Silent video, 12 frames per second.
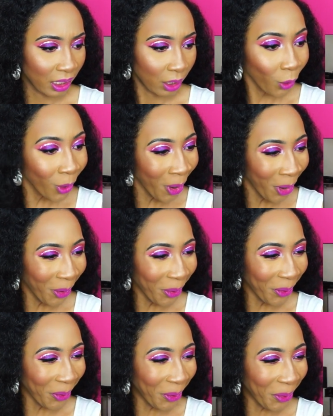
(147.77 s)

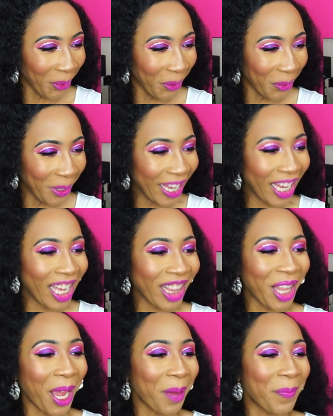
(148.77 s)
Ooh, he
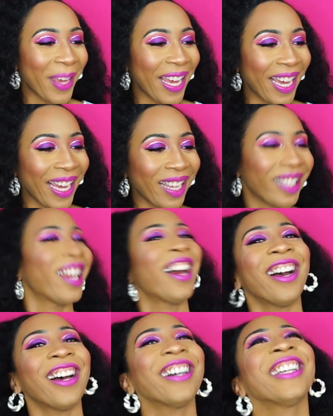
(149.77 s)
hit that beat,
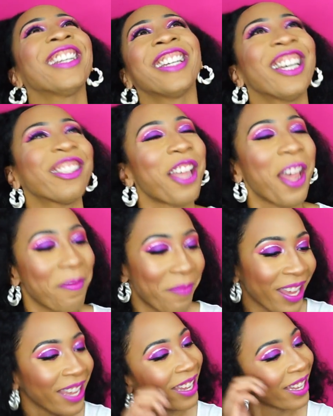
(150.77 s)
y'all. He hit that
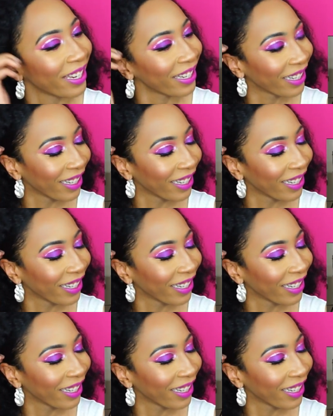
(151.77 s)
beat.